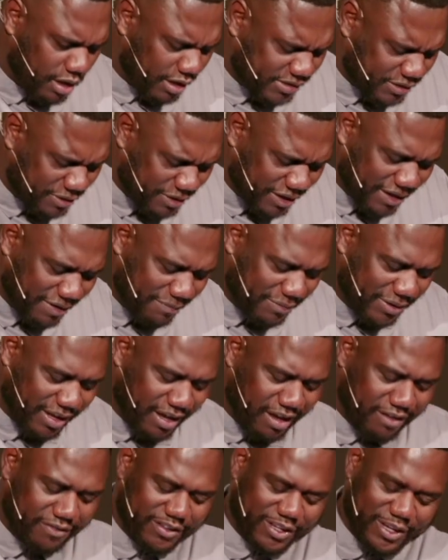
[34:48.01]
as they were coming
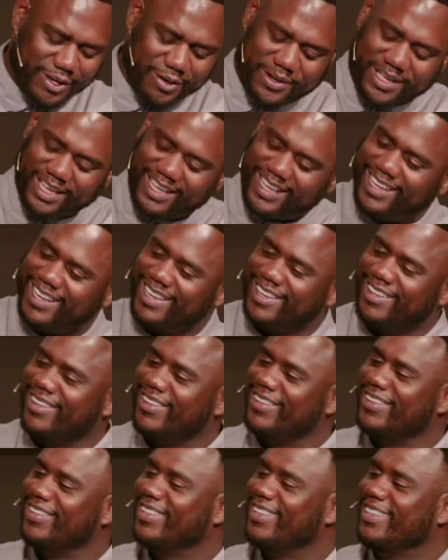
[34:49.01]
off of Godde
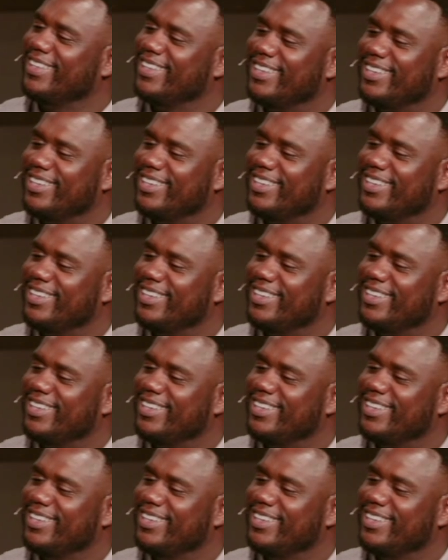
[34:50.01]
Hill,